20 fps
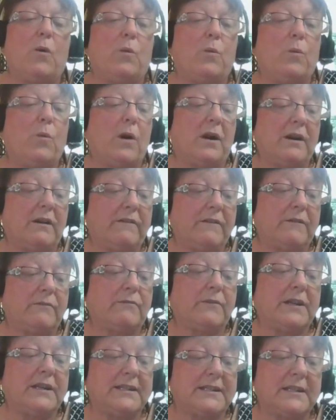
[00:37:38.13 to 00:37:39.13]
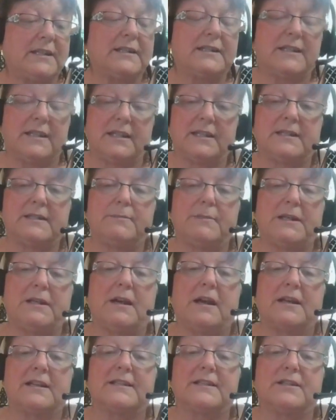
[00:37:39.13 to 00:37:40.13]
One of the reasons is
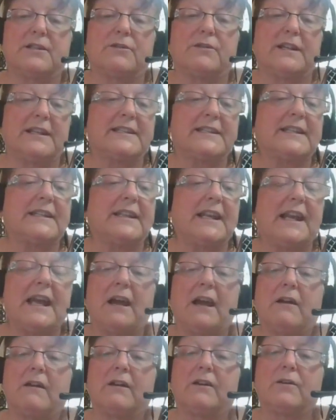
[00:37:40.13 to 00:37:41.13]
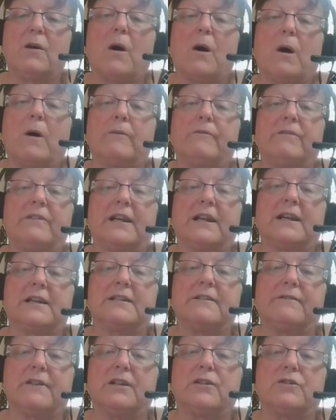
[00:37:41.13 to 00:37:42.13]
because there is an inherent
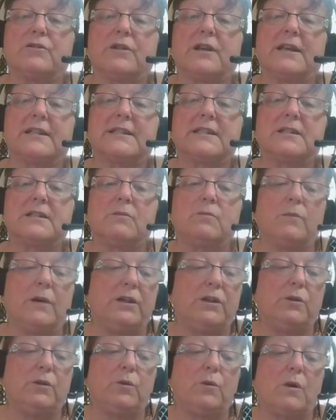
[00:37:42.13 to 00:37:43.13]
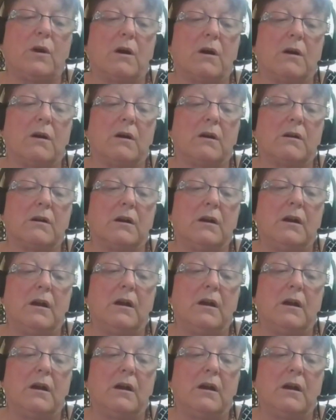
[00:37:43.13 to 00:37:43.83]
conflict of interest when you're